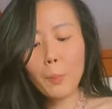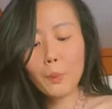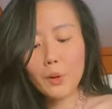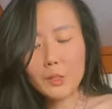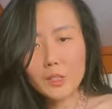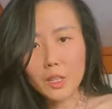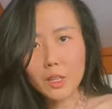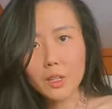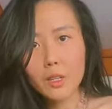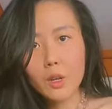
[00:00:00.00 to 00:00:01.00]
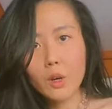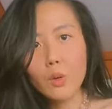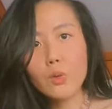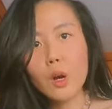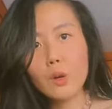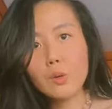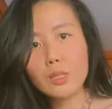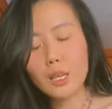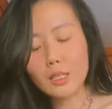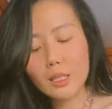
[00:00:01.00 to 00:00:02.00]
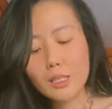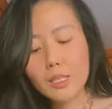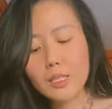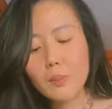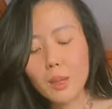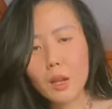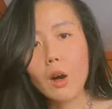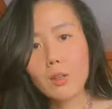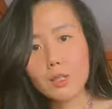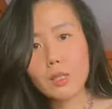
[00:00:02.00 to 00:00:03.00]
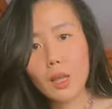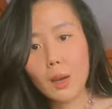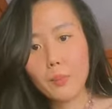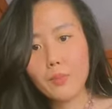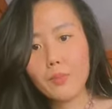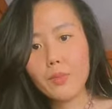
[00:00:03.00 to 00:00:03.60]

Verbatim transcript: person who knows that this is belongs to them.